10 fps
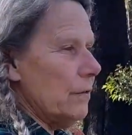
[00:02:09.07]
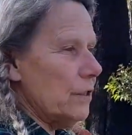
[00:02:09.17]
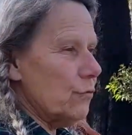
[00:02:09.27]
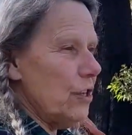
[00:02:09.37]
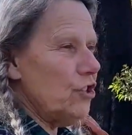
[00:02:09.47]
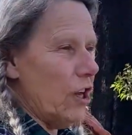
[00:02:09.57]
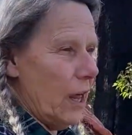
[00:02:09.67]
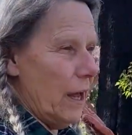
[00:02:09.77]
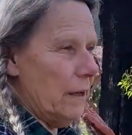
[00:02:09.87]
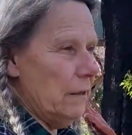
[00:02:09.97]
of this ridge
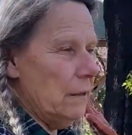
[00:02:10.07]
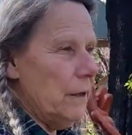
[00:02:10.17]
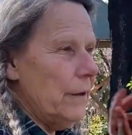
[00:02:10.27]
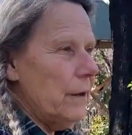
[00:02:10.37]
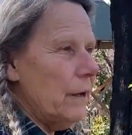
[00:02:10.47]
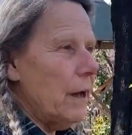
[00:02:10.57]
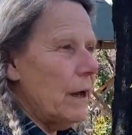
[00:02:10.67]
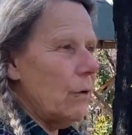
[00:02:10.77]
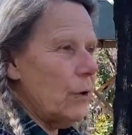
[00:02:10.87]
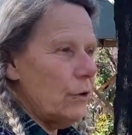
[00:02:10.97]
line,
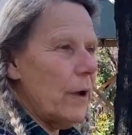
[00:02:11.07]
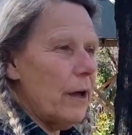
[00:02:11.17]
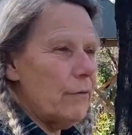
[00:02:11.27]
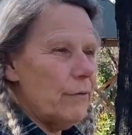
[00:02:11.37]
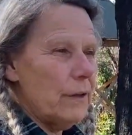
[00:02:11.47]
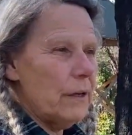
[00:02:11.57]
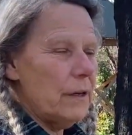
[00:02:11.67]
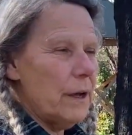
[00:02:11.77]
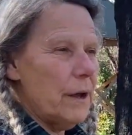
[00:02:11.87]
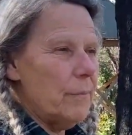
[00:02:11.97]
where you have
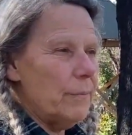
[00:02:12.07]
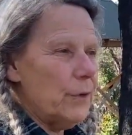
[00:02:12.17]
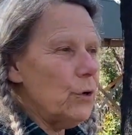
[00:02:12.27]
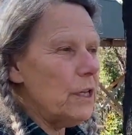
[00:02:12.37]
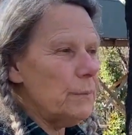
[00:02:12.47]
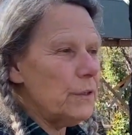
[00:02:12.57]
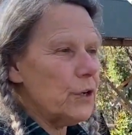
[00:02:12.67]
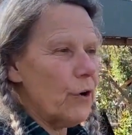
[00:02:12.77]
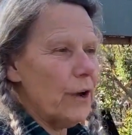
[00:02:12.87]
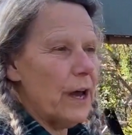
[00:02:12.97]
the Eucalyptus
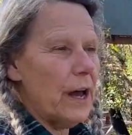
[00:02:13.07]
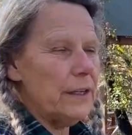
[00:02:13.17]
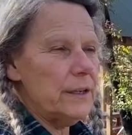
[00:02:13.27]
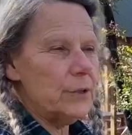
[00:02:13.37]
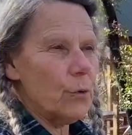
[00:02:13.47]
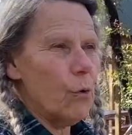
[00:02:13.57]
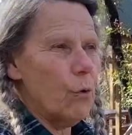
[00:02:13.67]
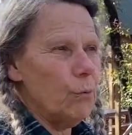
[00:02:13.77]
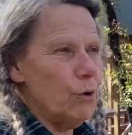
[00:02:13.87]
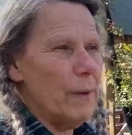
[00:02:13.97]
oreades
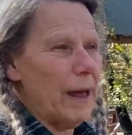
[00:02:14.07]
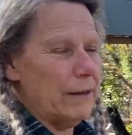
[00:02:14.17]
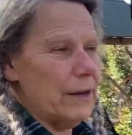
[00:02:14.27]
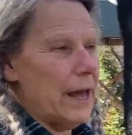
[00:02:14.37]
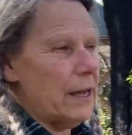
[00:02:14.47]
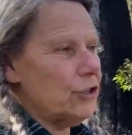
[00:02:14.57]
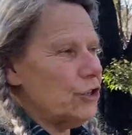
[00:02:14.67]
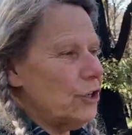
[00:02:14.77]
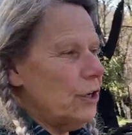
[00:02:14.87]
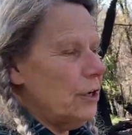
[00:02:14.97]
or Blue Mountain
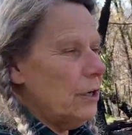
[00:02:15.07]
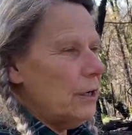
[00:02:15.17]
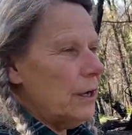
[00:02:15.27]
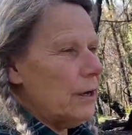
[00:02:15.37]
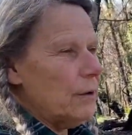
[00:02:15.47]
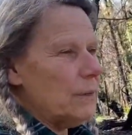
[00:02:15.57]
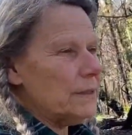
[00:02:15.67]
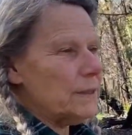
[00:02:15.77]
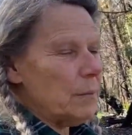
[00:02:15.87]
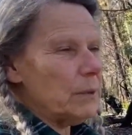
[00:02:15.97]
ash
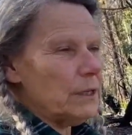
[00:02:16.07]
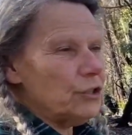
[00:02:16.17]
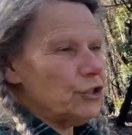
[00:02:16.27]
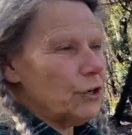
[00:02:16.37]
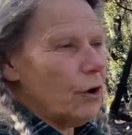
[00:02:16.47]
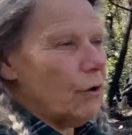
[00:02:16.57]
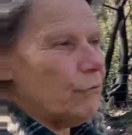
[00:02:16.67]
assemblage of